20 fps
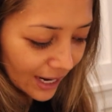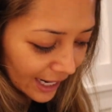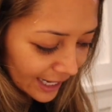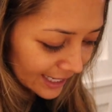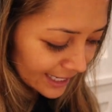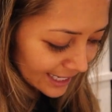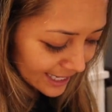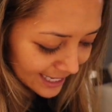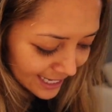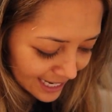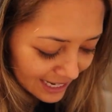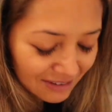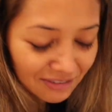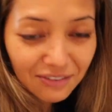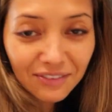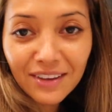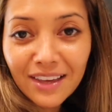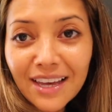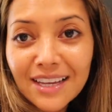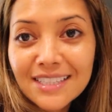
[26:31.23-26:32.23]
90 Day
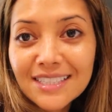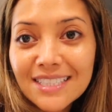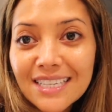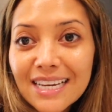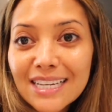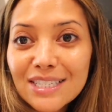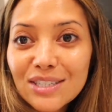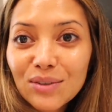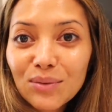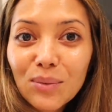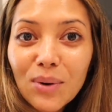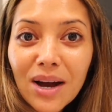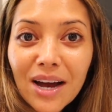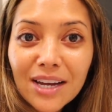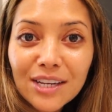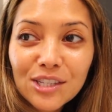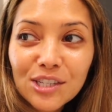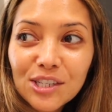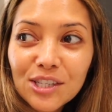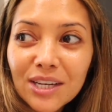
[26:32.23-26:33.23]
Fiance to
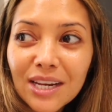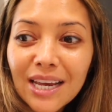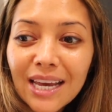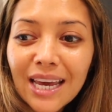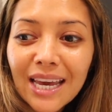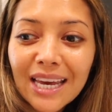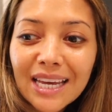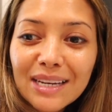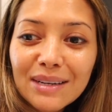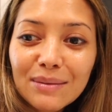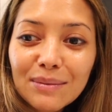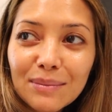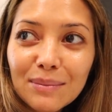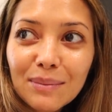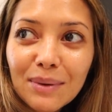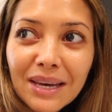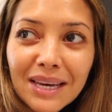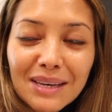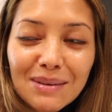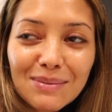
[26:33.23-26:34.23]
watch oh, and yeah.
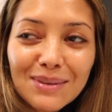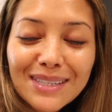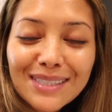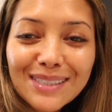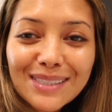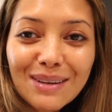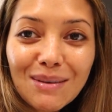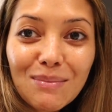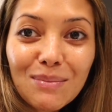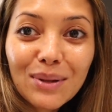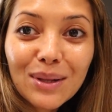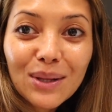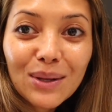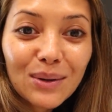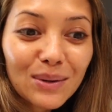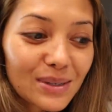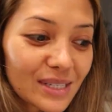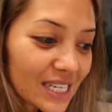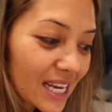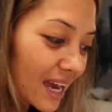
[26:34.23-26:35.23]
maybe some
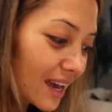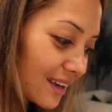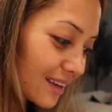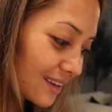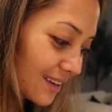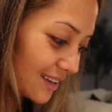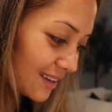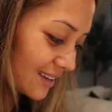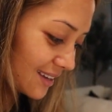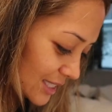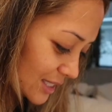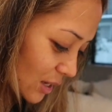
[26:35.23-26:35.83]
Below Deck.